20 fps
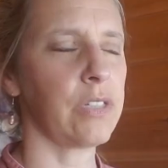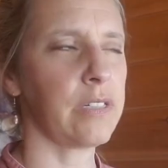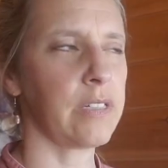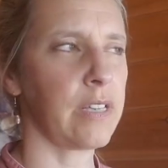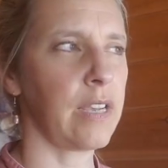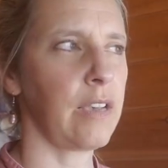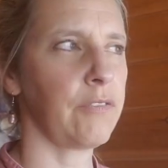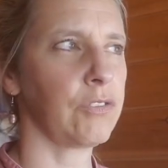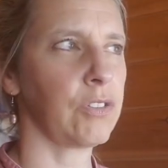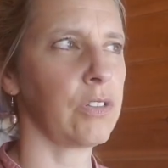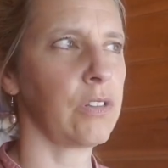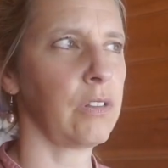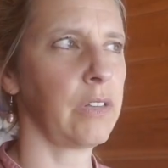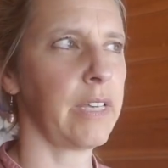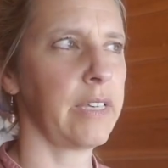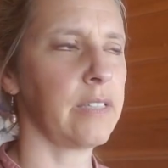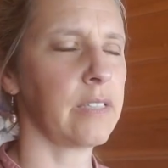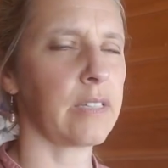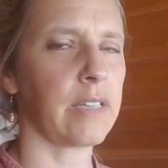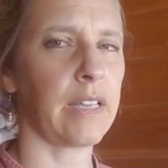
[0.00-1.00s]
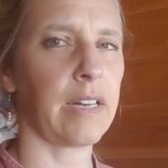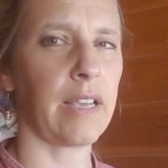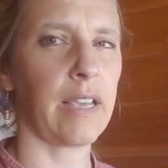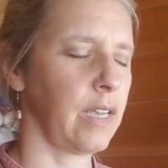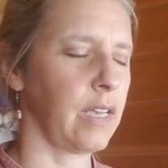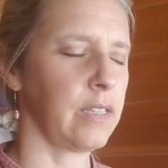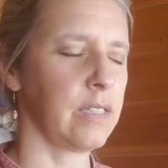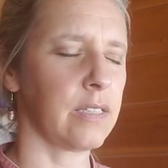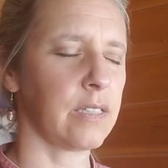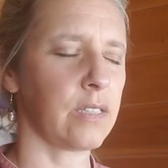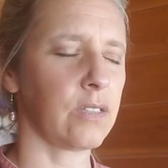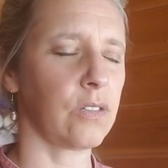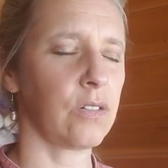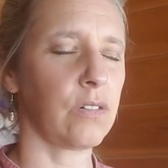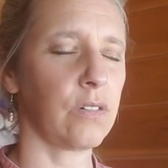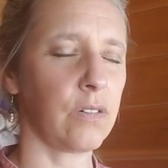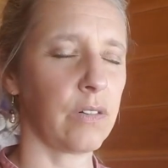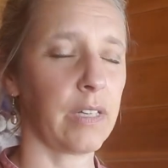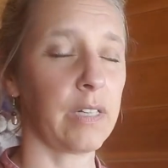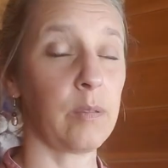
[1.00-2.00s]
just after the Lion's Gate, I had this
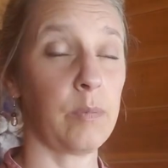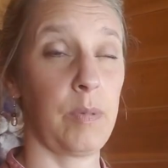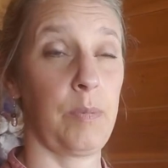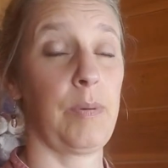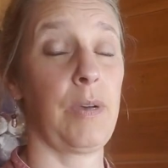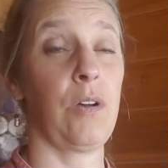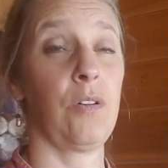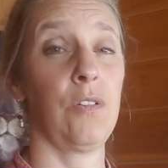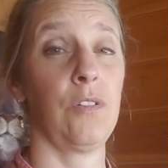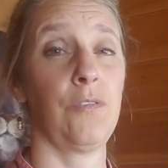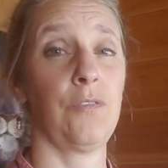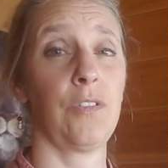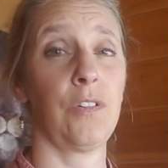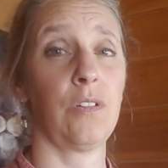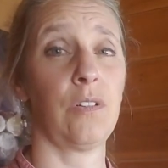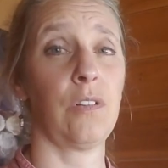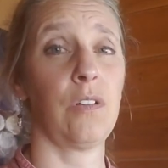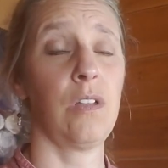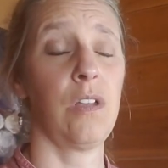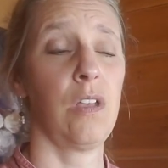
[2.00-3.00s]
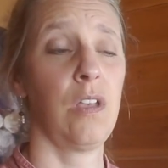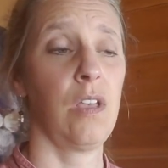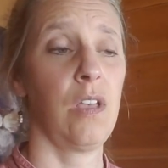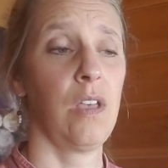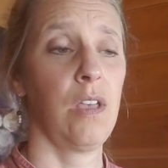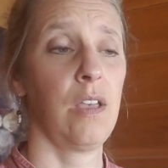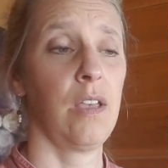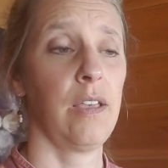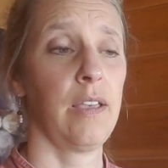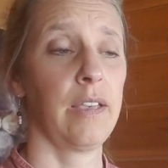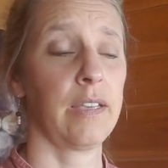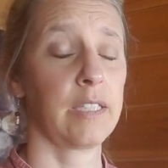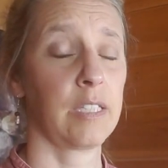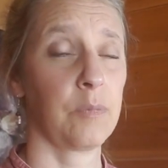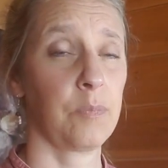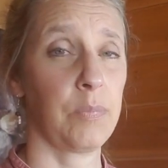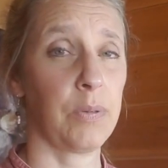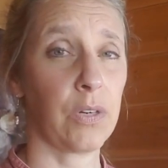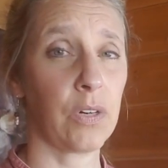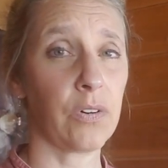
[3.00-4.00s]
incredibly powerful
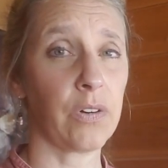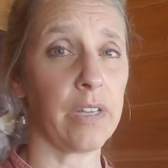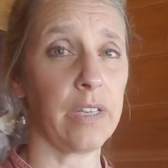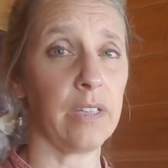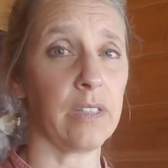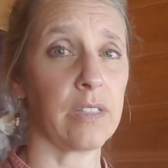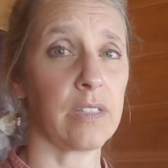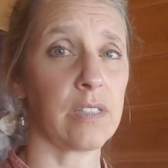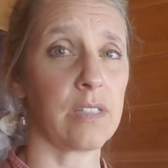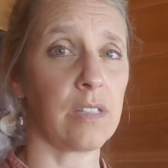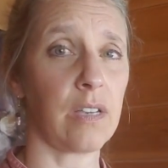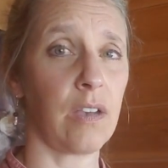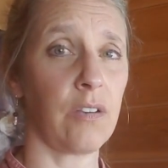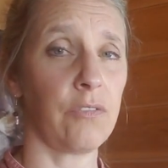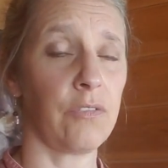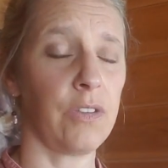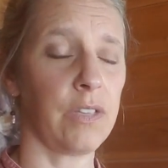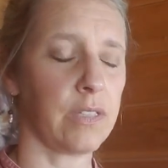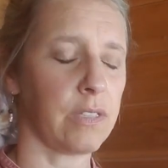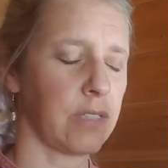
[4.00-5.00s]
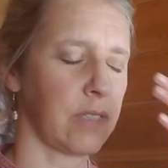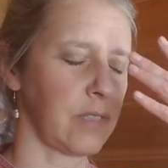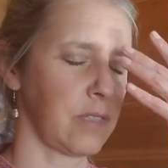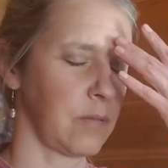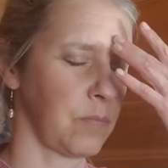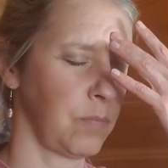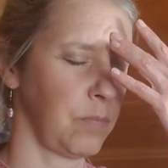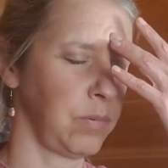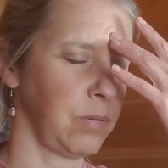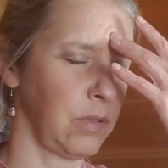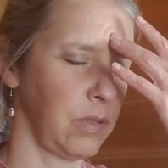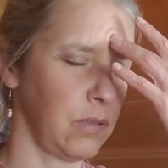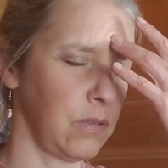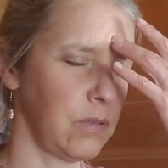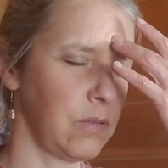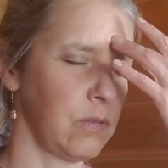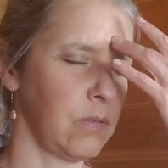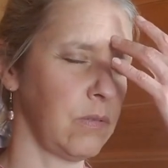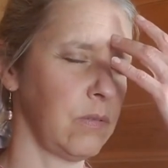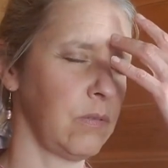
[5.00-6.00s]
experience of this
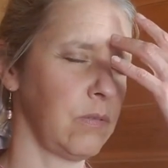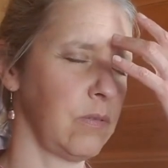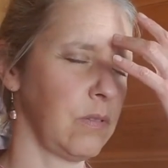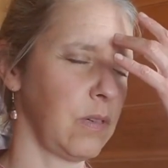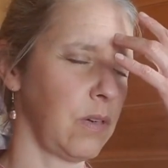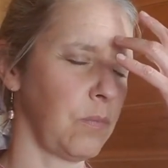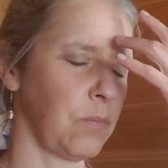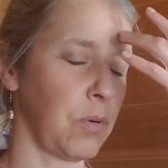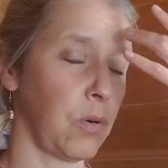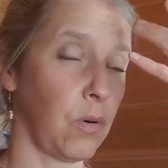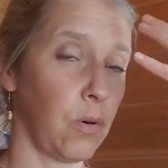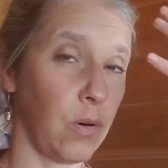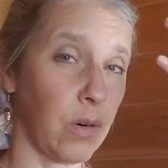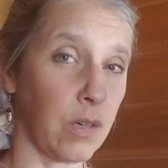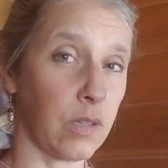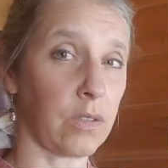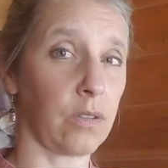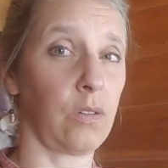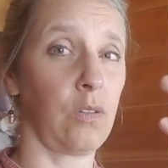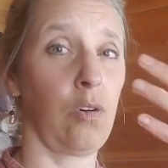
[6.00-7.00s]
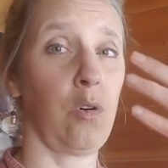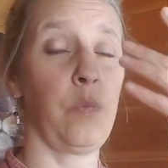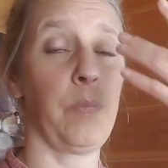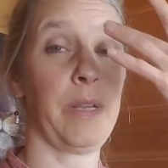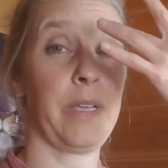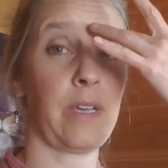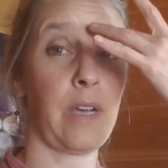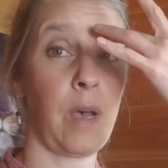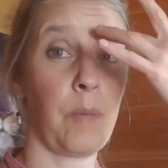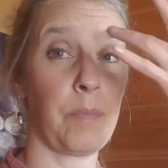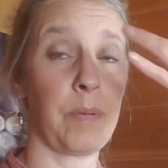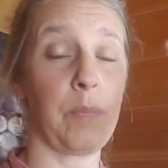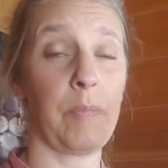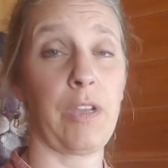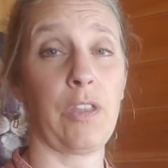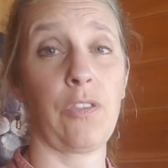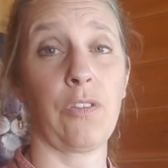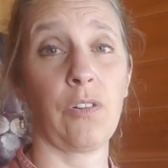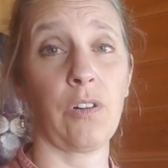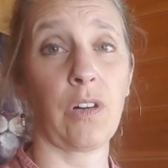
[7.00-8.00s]
blue portal opening up in
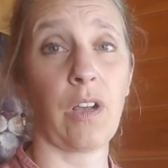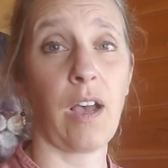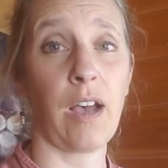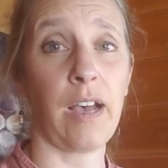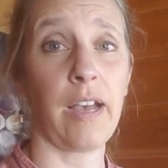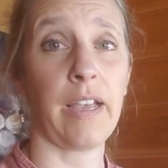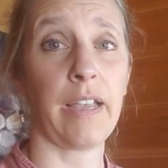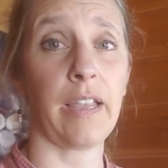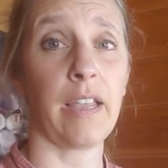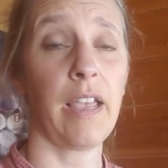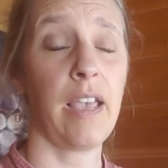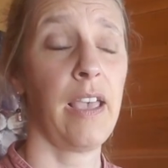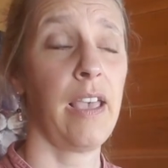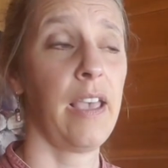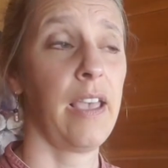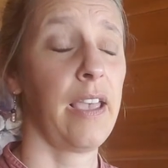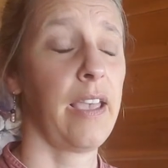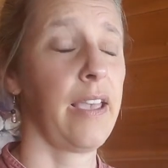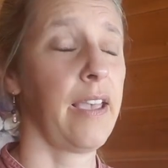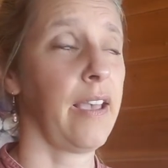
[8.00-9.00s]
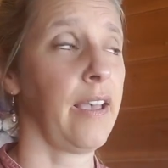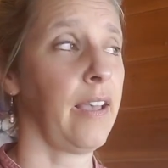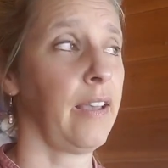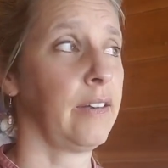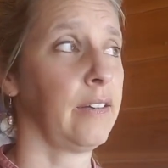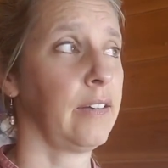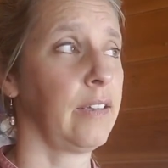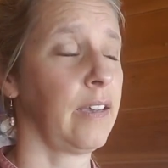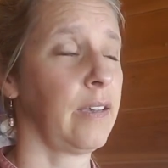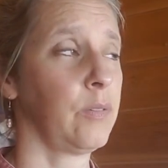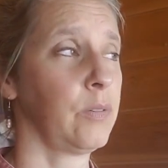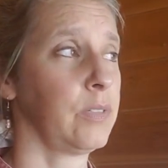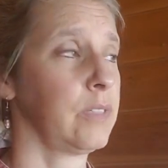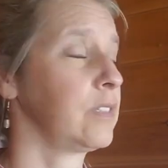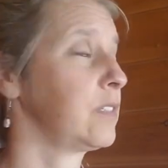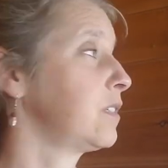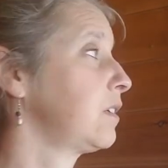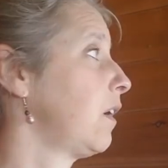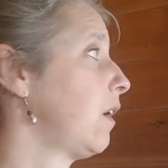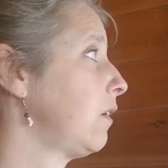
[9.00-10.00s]
my third eye. And I
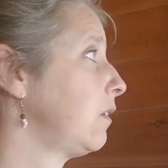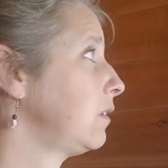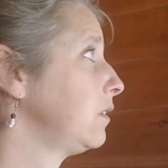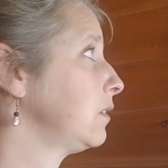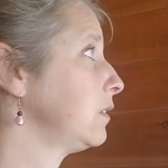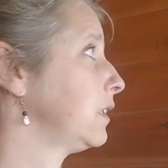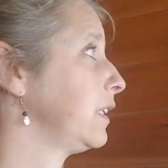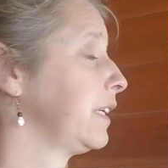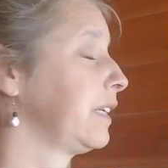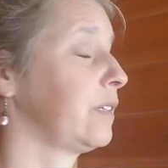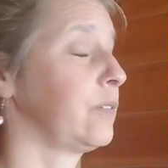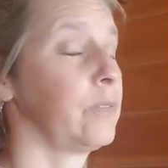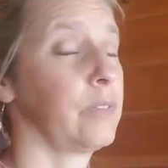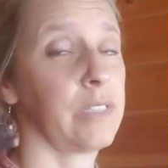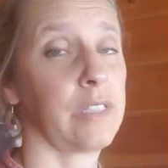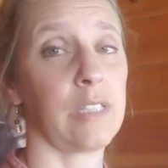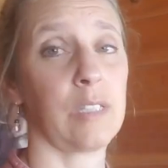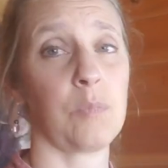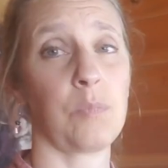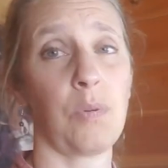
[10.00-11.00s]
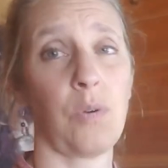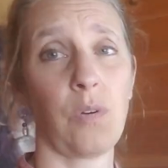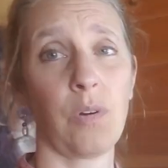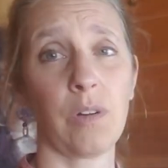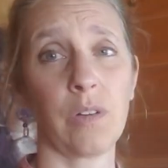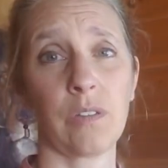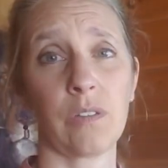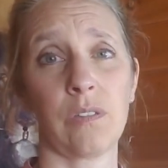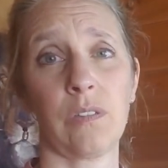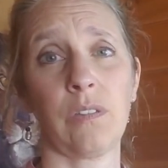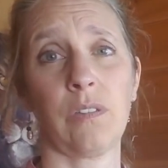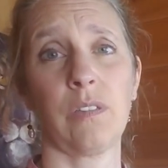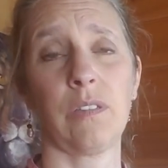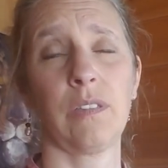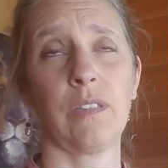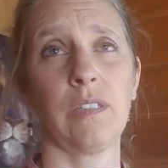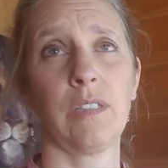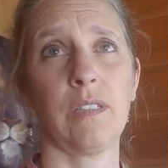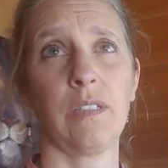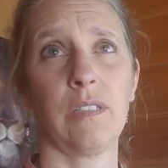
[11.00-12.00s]
was told that it was this
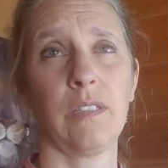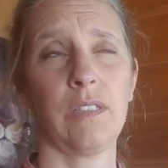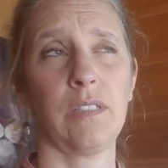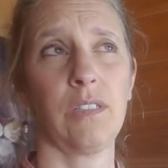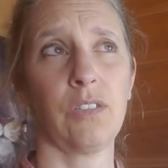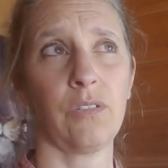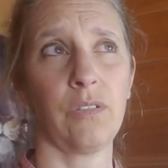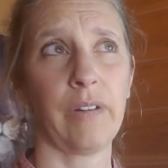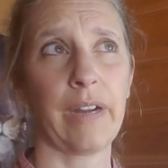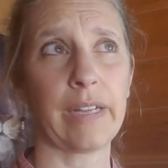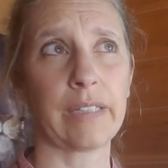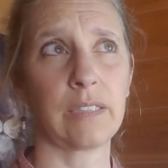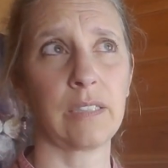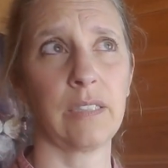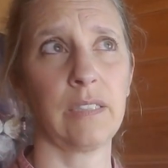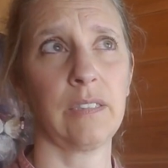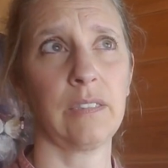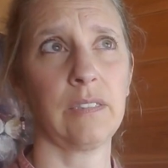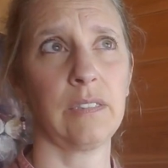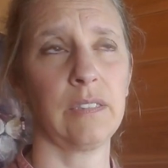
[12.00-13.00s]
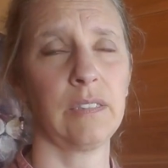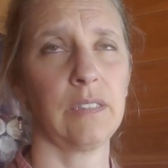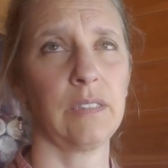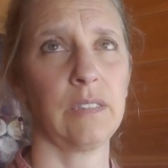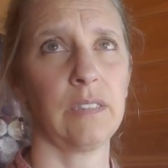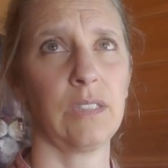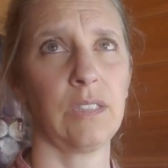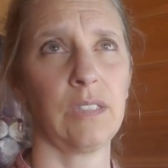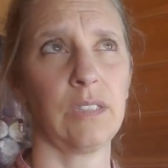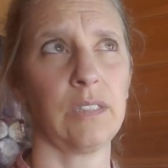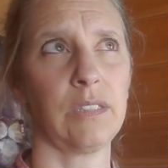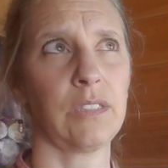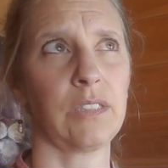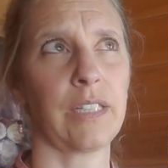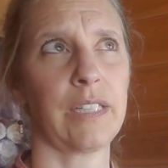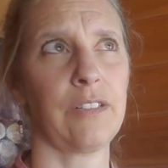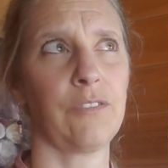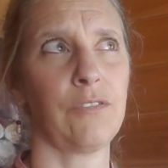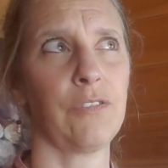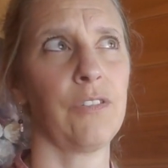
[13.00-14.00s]
portal directing a
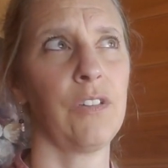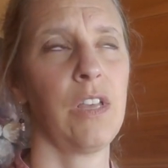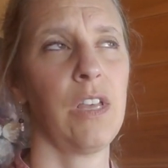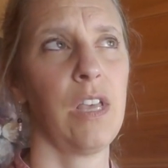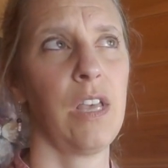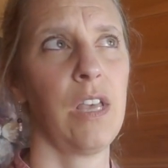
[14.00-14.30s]
kind of